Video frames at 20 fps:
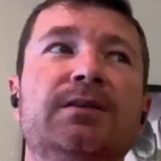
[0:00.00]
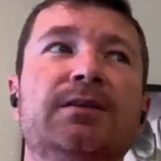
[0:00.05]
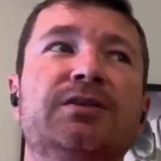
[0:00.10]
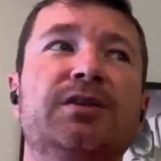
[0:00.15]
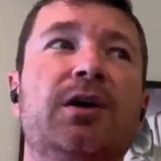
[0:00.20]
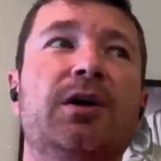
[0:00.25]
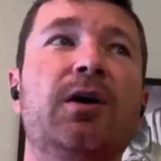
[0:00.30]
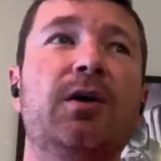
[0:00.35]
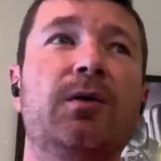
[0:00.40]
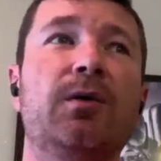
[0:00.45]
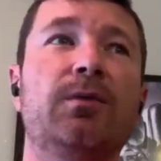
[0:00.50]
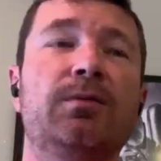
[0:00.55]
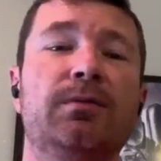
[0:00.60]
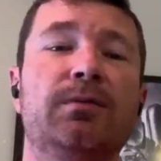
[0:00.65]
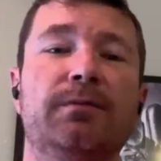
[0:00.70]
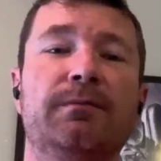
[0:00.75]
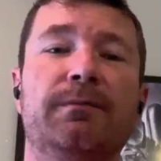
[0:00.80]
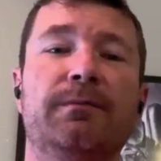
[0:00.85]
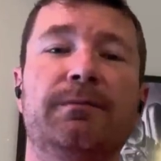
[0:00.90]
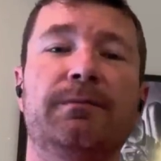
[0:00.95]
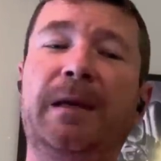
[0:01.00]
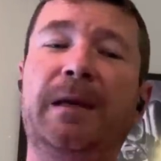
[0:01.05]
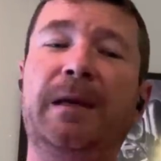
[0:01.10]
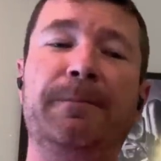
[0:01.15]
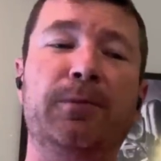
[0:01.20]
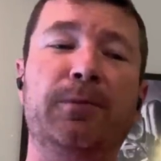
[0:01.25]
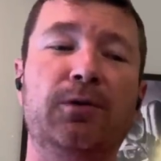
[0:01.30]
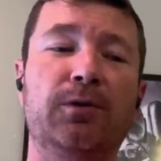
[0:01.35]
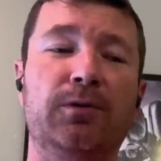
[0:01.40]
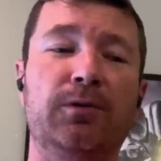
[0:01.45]
So
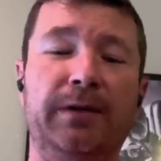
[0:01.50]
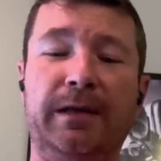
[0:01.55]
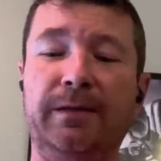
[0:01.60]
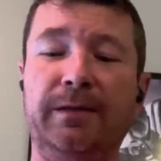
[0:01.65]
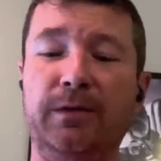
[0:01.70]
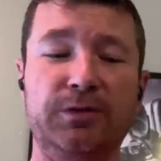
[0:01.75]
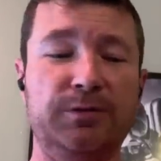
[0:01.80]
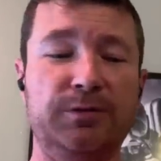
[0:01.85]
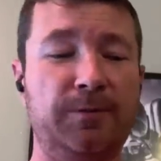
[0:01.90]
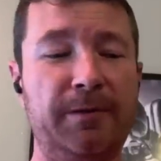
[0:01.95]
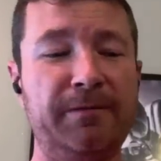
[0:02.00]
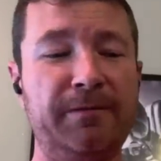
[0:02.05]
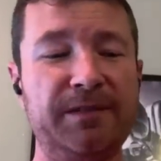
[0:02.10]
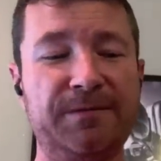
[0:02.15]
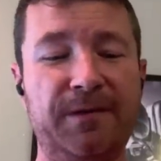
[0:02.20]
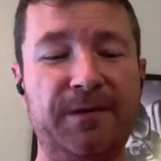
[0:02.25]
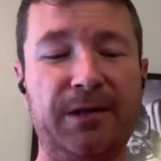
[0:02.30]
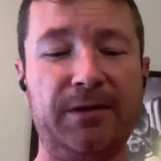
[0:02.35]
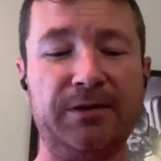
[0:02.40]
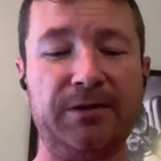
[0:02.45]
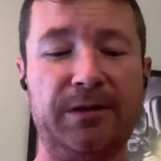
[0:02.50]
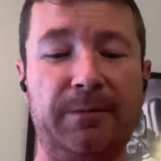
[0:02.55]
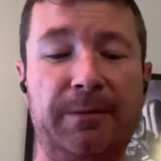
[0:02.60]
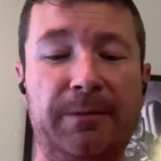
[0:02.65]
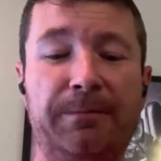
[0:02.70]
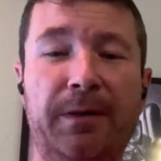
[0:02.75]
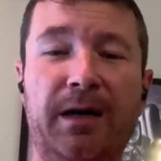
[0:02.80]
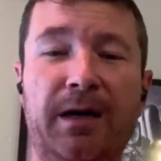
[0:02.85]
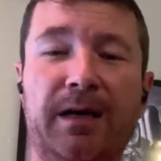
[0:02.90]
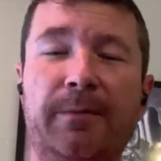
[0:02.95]
people in those previous videos have
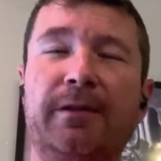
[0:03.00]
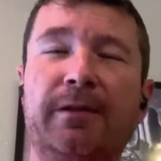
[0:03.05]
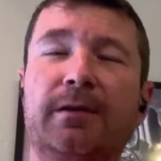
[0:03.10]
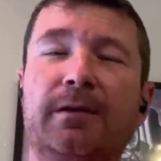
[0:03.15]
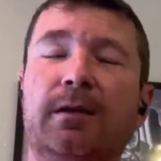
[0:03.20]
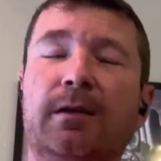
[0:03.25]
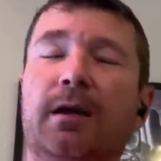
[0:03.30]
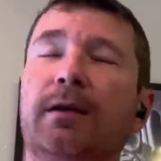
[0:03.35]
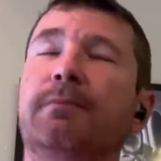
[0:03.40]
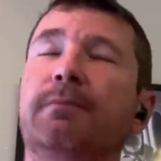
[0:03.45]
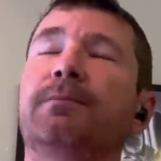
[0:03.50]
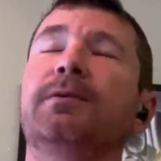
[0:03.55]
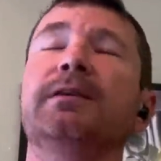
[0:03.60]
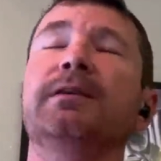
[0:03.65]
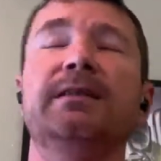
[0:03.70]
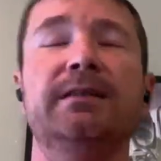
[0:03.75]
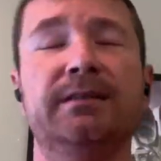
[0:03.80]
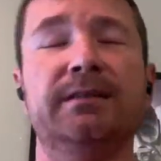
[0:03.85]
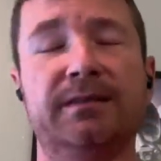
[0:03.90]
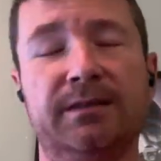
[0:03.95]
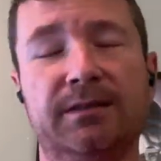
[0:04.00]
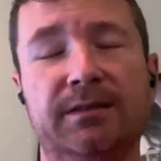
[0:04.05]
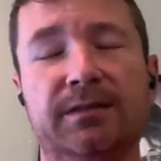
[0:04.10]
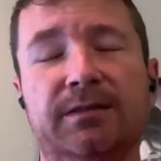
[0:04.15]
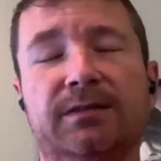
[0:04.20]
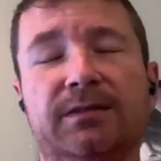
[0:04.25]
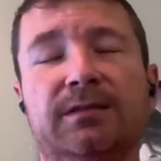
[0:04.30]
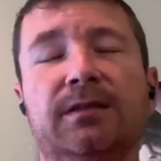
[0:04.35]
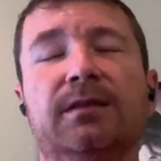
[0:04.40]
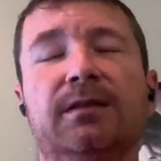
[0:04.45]
been bugging me. They're like, please
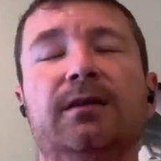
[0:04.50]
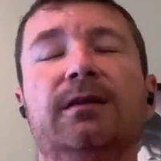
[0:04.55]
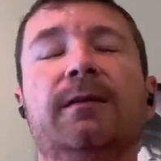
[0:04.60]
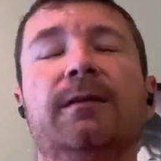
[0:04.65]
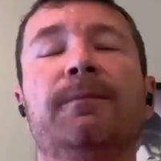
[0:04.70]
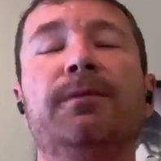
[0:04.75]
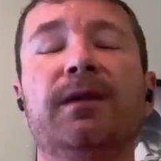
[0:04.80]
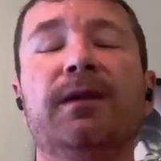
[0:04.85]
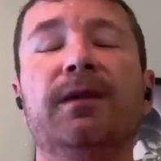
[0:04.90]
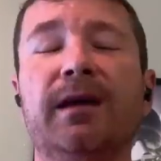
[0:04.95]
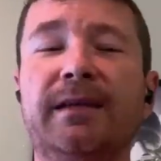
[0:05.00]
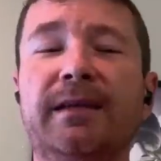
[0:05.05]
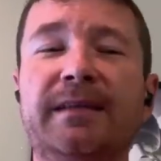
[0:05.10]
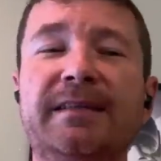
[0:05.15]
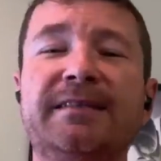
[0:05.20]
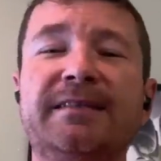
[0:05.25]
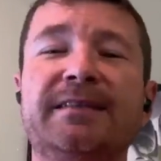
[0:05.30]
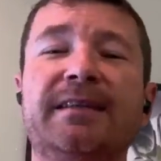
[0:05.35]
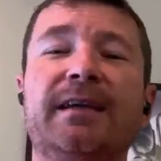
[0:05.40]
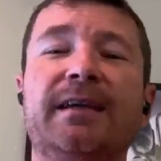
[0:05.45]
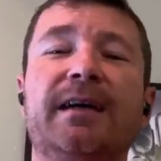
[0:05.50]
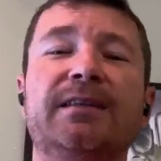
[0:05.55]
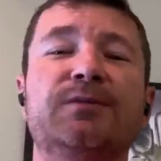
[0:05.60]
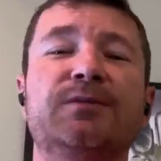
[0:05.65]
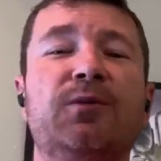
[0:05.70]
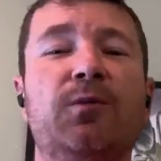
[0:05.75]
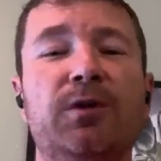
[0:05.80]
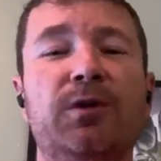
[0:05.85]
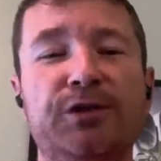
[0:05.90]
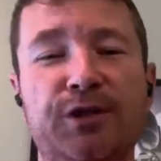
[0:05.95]
just play DCS.
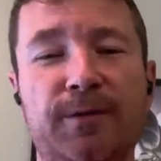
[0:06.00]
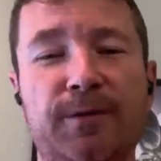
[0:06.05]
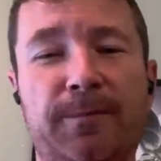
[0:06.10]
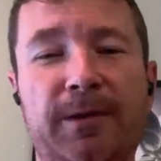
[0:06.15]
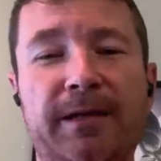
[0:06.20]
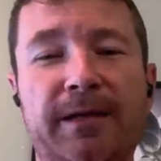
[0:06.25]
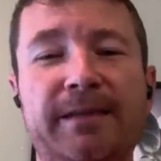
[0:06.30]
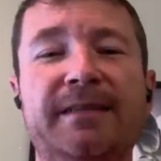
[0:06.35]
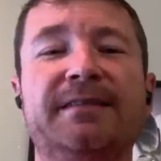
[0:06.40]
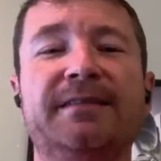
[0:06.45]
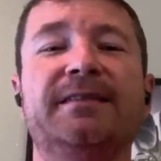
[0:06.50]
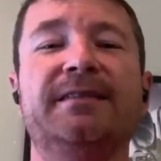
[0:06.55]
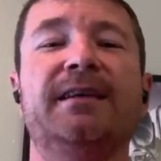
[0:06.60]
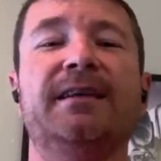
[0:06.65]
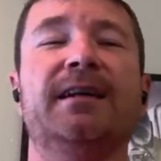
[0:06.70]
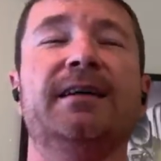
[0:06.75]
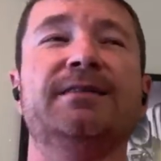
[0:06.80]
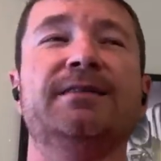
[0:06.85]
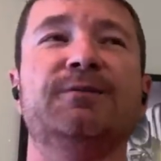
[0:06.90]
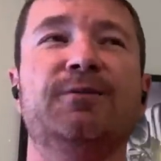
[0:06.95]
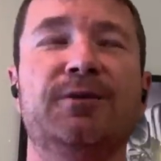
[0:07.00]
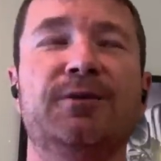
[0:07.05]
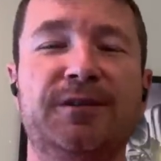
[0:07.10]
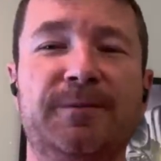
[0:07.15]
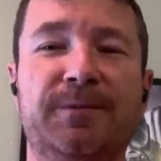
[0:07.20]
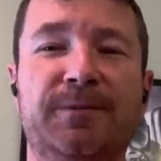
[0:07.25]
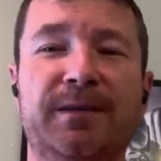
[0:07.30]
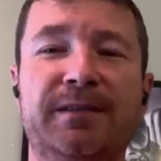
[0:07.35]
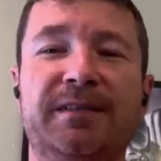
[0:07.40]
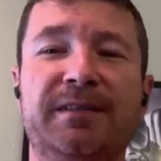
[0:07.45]
We want you to play DCS. We want
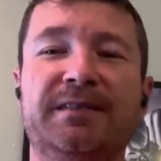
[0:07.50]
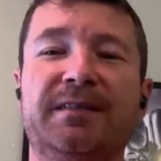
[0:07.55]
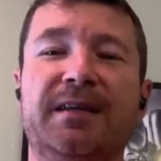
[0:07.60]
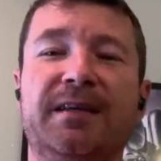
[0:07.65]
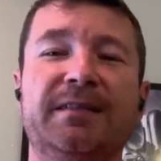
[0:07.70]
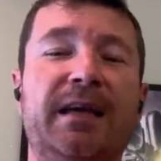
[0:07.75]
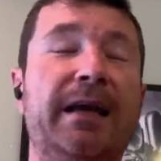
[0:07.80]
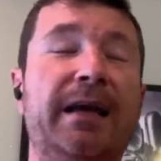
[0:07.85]
you to play DCS.